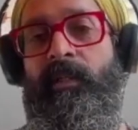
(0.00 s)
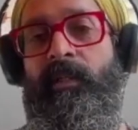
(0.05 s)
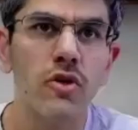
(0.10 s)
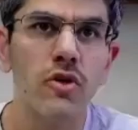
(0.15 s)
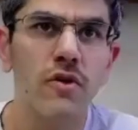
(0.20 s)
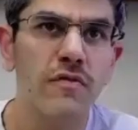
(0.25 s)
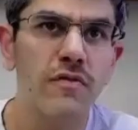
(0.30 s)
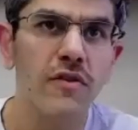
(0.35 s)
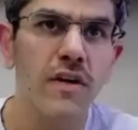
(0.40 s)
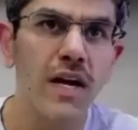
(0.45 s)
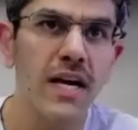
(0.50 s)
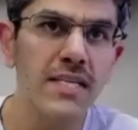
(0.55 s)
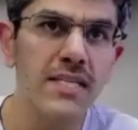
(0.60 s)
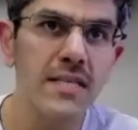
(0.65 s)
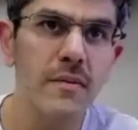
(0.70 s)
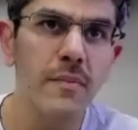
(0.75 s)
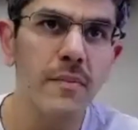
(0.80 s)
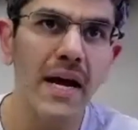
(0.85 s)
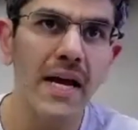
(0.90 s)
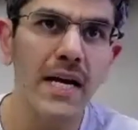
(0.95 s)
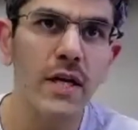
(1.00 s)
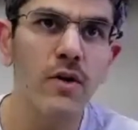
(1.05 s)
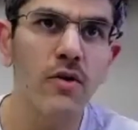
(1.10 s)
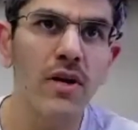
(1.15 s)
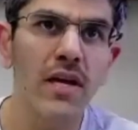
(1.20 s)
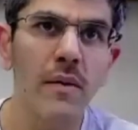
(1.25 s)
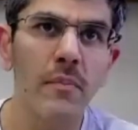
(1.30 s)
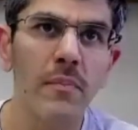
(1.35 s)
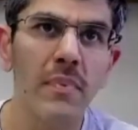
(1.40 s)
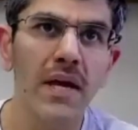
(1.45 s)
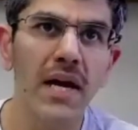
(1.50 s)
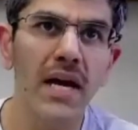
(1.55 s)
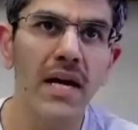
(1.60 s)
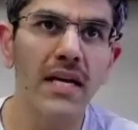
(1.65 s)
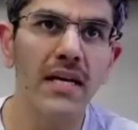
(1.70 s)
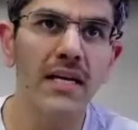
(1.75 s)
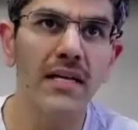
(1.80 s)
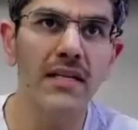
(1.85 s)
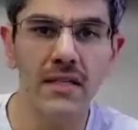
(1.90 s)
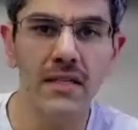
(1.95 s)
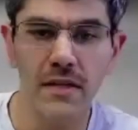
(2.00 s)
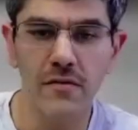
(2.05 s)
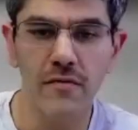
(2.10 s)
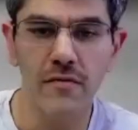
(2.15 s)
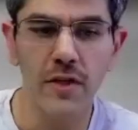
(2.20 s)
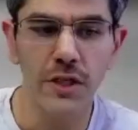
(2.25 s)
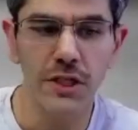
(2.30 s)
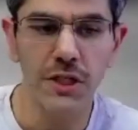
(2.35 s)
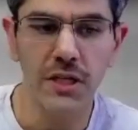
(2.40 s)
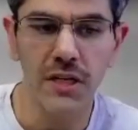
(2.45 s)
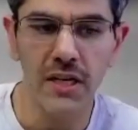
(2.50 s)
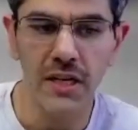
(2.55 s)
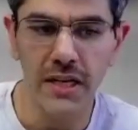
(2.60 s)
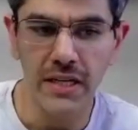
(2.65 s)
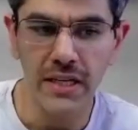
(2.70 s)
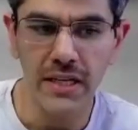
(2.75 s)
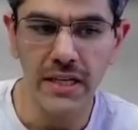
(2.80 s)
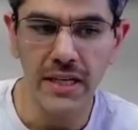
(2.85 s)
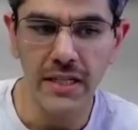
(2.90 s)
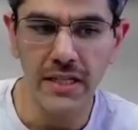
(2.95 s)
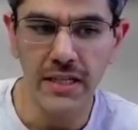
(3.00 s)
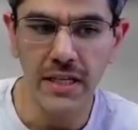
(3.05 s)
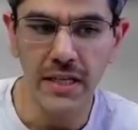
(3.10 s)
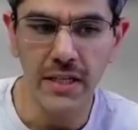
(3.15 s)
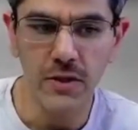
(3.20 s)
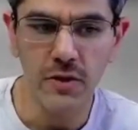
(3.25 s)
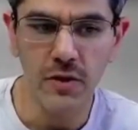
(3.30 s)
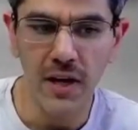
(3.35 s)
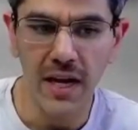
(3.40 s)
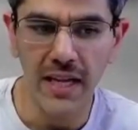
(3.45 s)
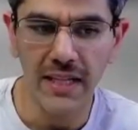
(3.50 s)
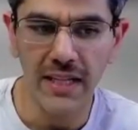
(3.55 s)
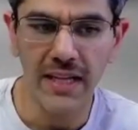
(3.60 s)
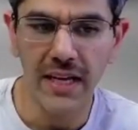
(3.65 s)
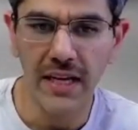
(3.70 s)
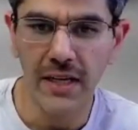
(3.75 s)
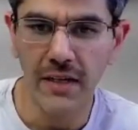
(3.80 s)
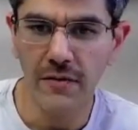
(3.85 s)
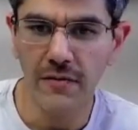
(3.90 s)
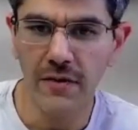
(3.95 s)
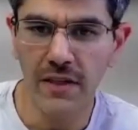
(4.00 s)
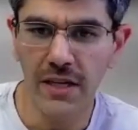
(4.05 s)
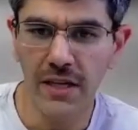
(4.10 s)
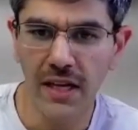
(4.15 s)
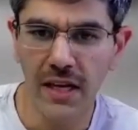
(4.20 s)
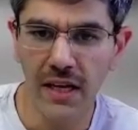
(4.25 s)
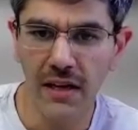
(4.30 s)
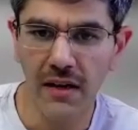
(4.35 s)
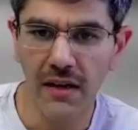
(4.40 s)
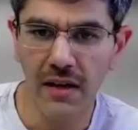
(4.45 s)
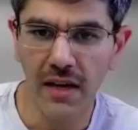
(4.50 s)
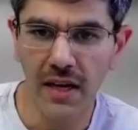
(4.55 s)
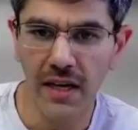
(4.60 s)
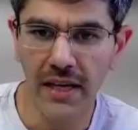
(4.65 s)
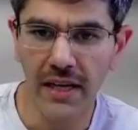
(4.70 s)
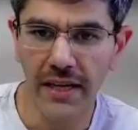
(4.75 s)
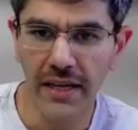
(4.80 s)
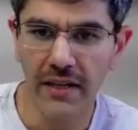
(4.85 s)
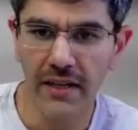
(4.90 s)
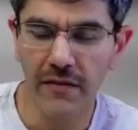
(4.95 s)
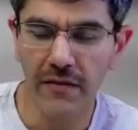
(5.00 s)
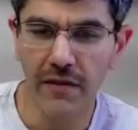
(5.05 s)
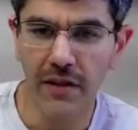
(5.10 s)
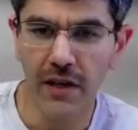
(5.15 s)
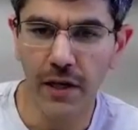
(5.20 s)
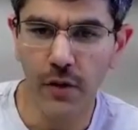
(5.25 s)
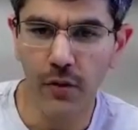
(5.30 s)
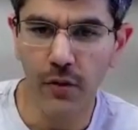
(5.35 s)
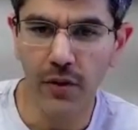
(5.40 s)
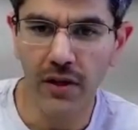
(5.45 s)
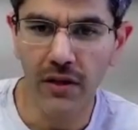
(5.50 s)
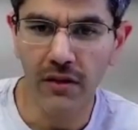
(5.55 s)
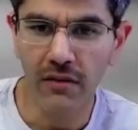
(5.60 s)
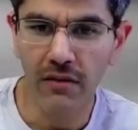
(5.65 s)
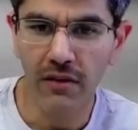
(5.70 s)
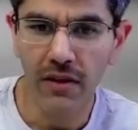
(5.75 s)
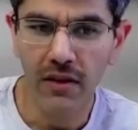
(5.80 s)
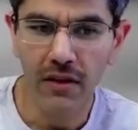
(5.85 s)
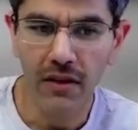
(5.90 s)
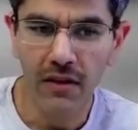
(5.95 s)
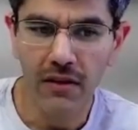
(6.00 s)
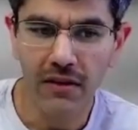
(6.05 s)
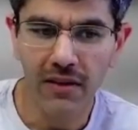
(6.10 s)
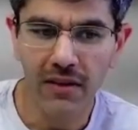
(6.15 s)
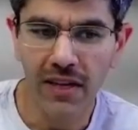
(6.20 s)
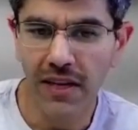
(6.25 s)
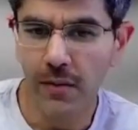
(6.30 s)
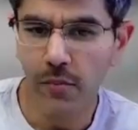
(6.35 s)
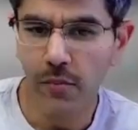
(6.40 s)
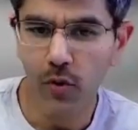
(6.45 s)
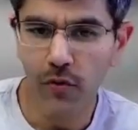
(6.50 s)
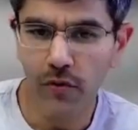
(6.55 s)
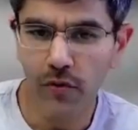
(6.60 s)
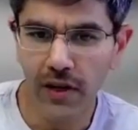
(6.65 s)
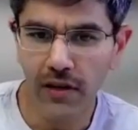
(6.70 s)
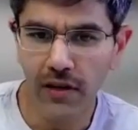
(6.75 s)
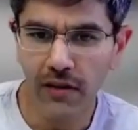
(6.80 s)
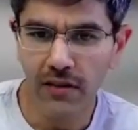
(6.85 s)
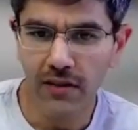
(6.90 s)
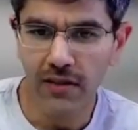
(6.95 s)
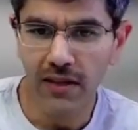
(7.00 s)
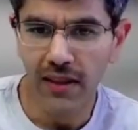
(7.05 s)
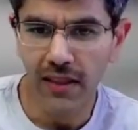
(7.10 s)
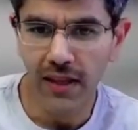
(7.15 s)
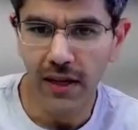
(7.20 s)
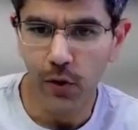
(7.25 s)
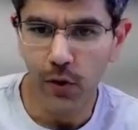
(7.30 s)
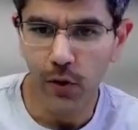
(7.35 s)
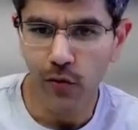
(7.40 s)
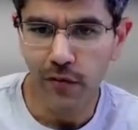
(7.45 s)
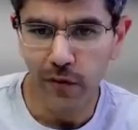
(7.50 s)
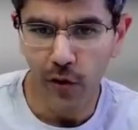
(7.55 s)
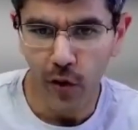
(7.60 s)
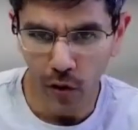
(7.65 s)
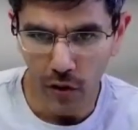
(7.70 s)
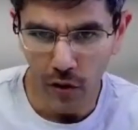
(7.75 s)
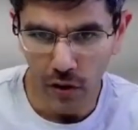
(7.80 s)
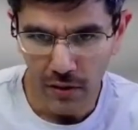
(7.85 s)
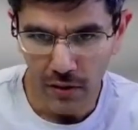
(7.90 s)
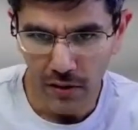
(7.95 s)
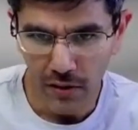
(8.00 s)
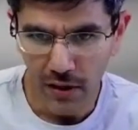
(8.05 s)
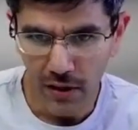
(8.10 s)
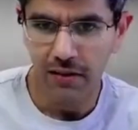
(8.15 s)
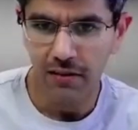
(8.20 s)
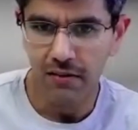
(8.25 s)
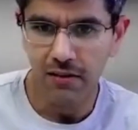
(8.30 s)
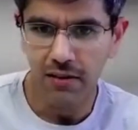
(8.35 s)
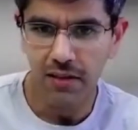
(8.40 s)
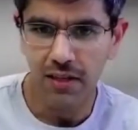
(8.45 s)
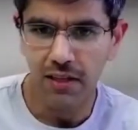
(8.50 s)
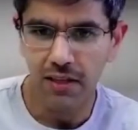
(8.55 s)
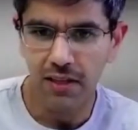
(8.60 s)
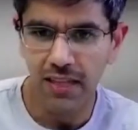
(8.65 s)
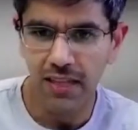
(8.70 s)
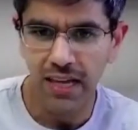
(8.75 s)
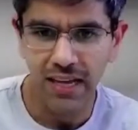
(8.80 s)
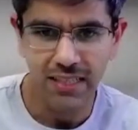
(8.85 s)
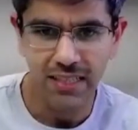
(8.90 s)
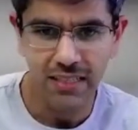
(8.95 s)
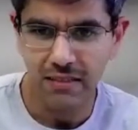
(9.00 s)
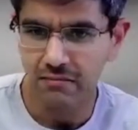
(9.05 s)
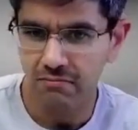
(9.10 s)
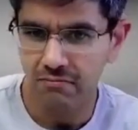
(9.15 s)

So for us, the macro KPI is conversion rate, right? Like, so at the end of the day, right, like if they're doing 3 move-ins, can they do 4? And okay, that's